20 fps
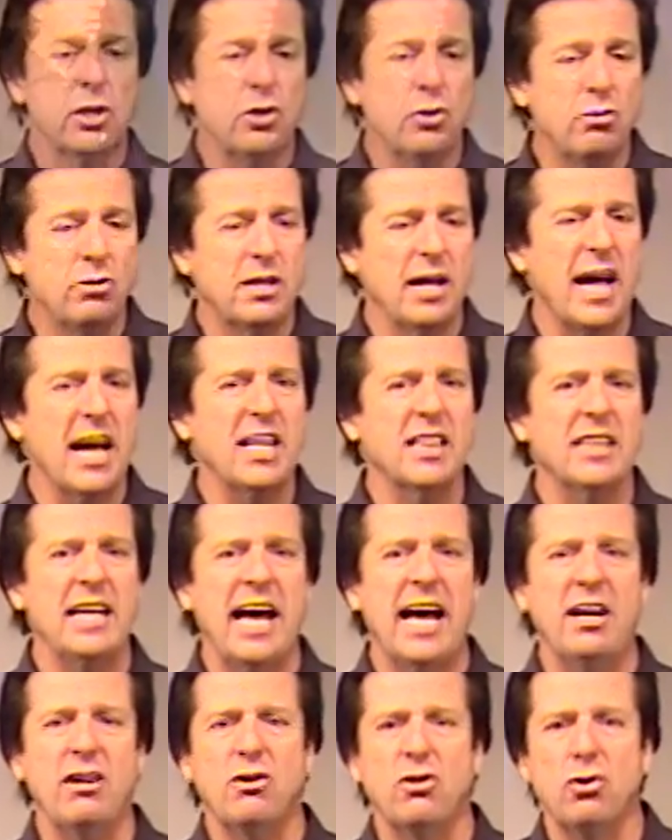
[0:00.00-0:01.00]
to take
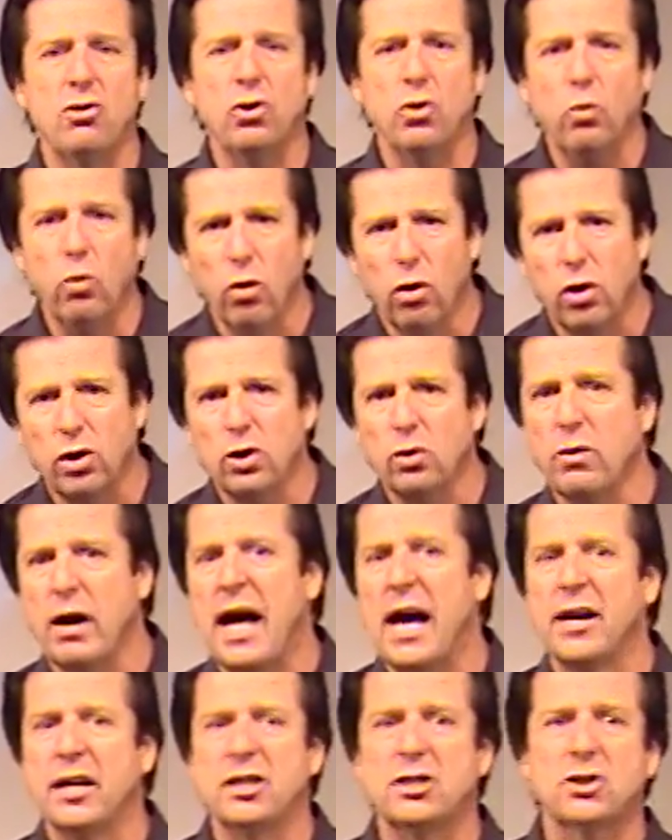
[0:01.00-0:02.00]
that to the world
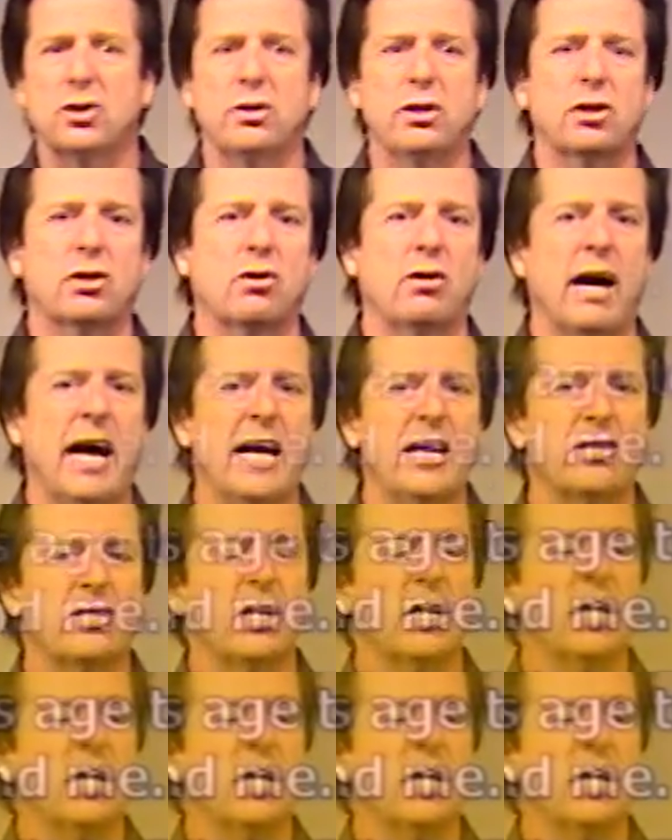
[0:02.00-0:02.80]
around us so that Christ